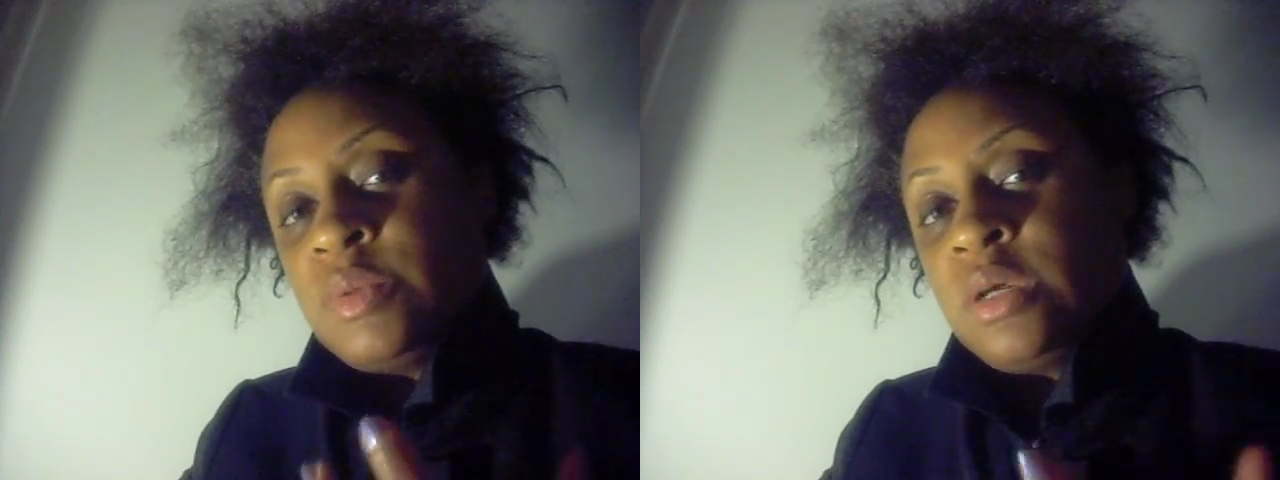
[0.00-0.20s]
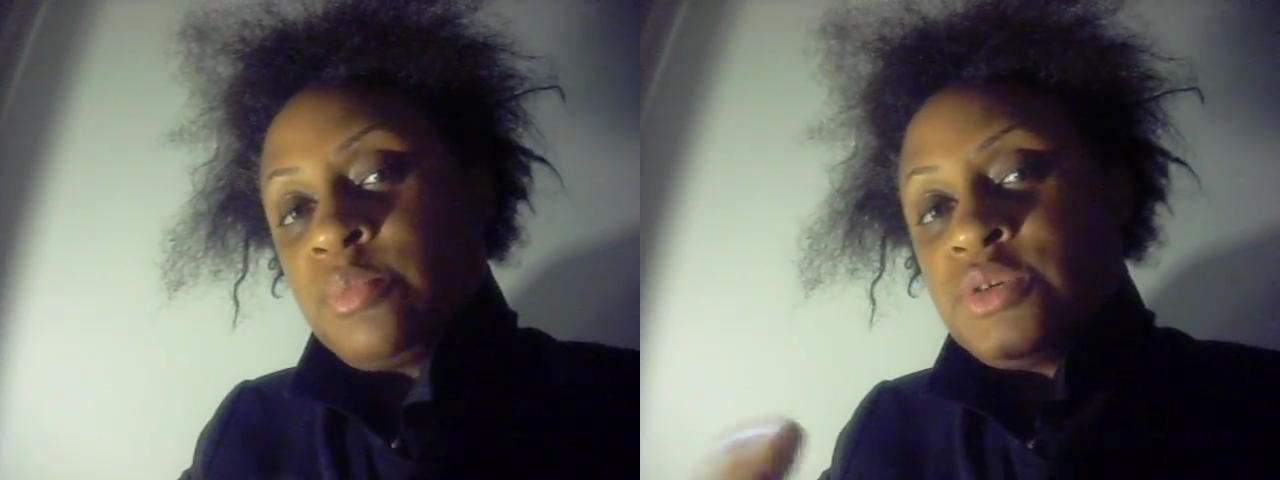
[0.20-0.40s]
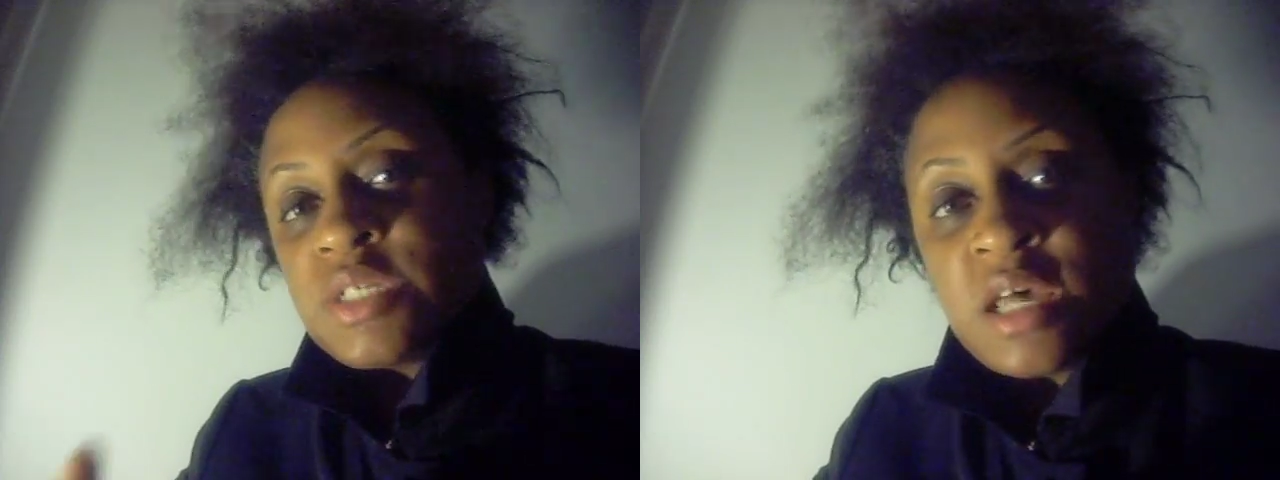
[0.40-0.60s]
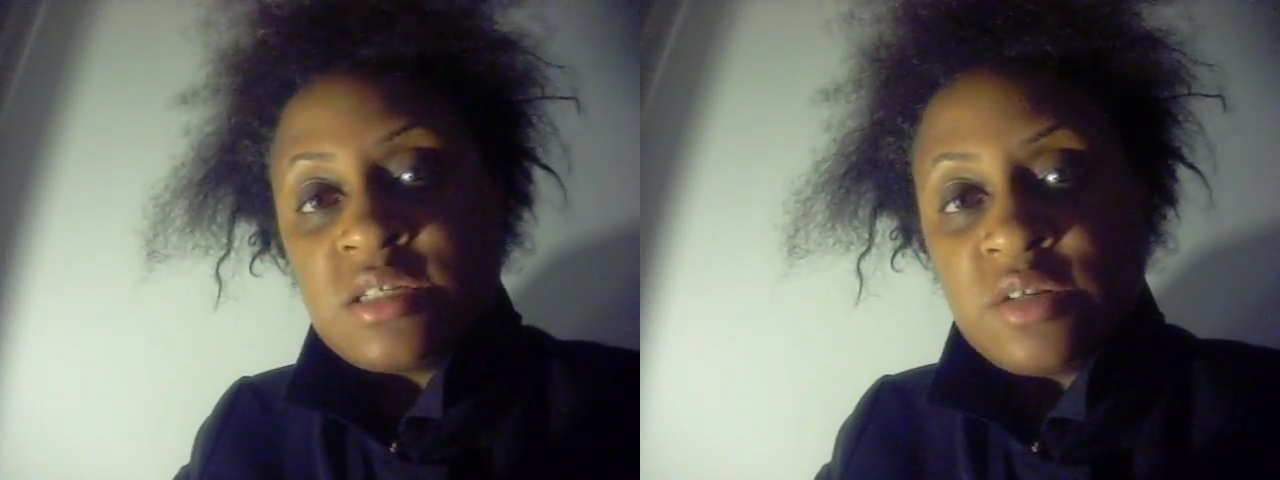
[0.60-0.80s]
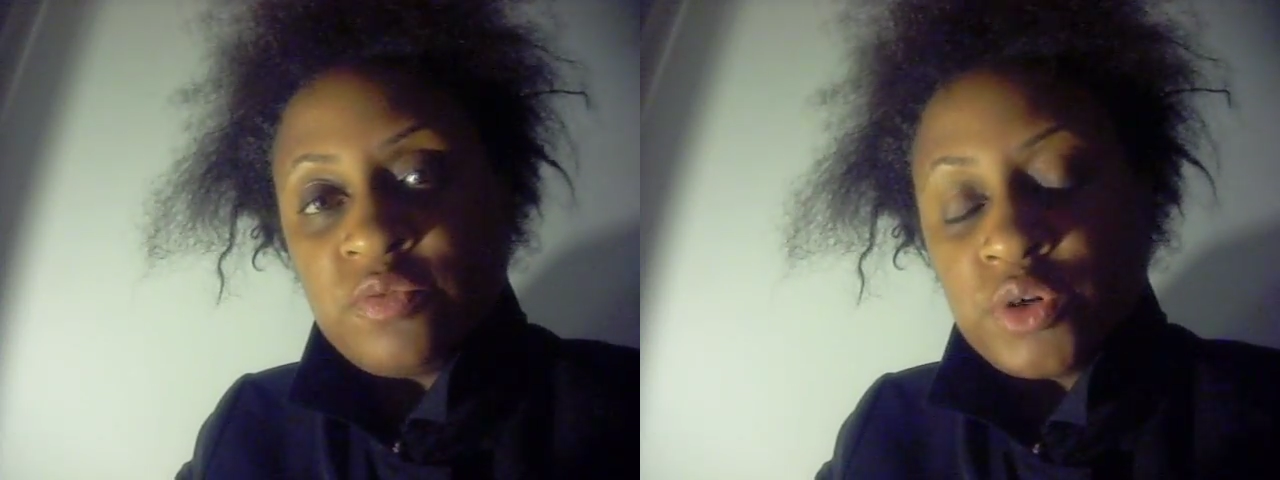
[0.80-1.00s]
being
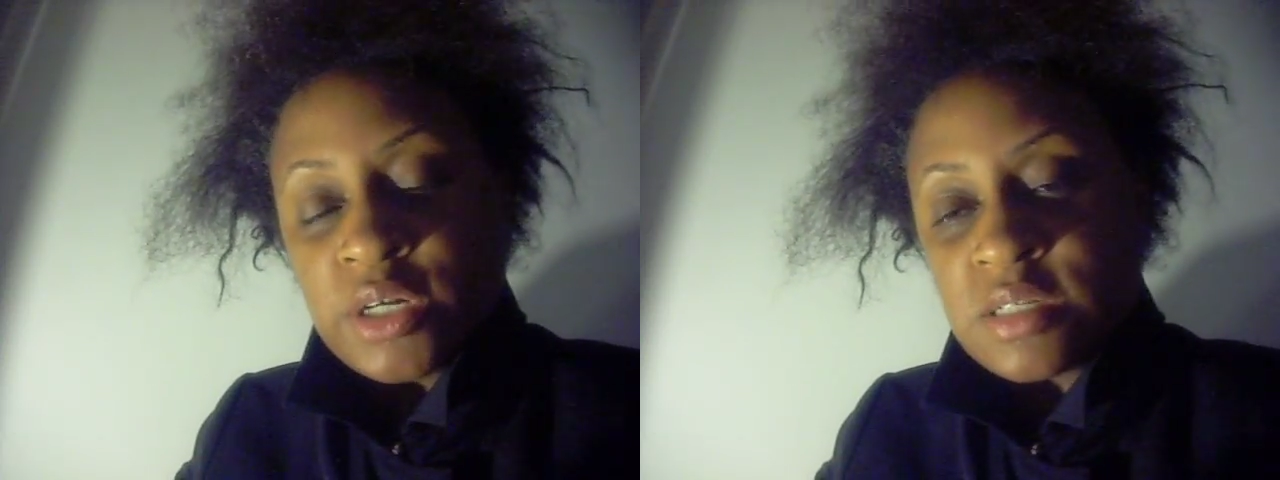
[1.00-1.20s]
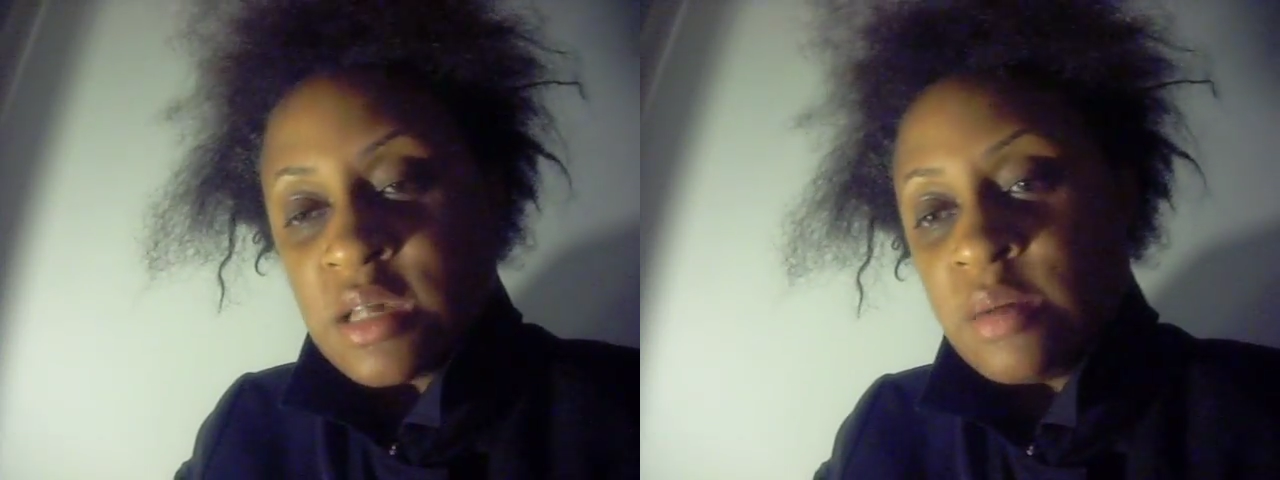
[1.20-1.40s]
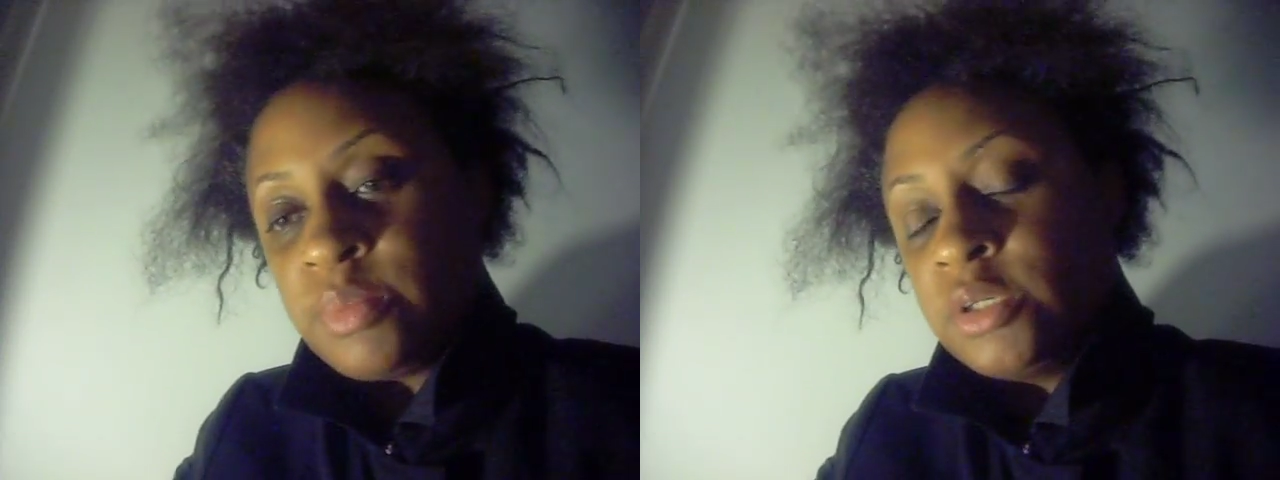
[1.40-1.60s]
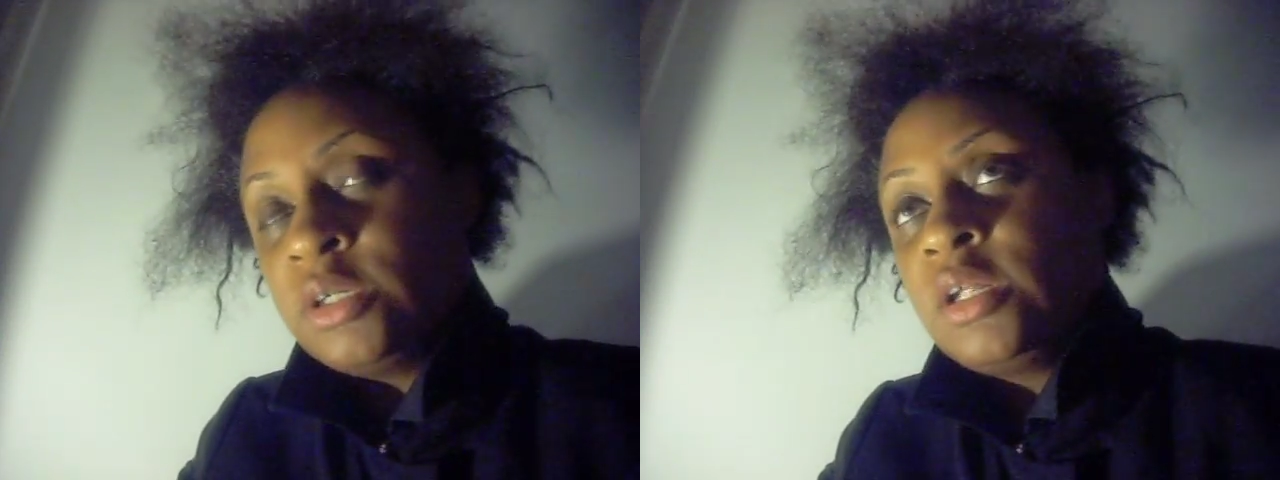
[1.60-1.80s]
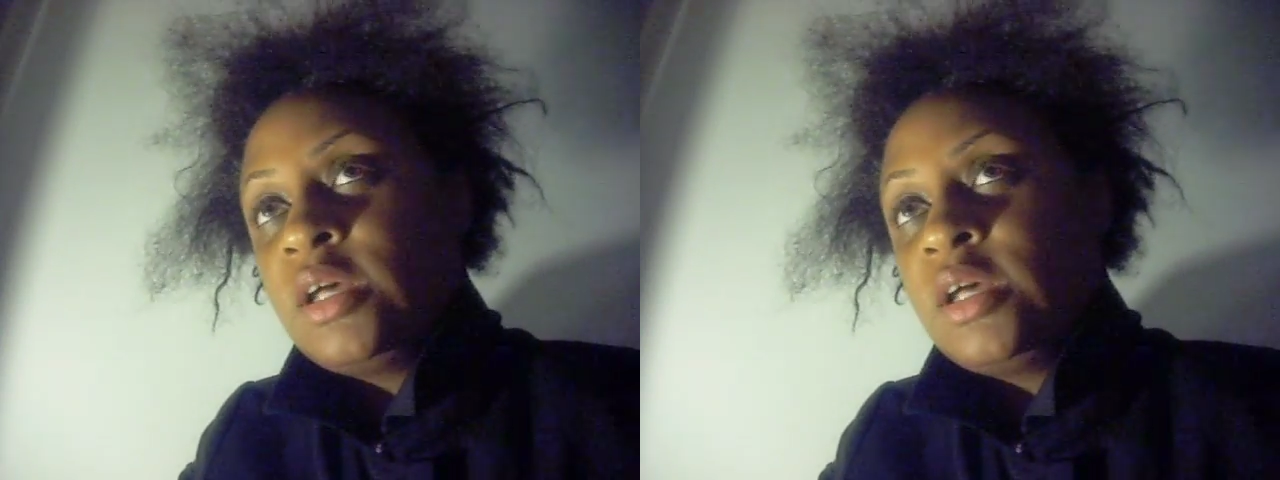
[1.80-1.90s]
presented, for example.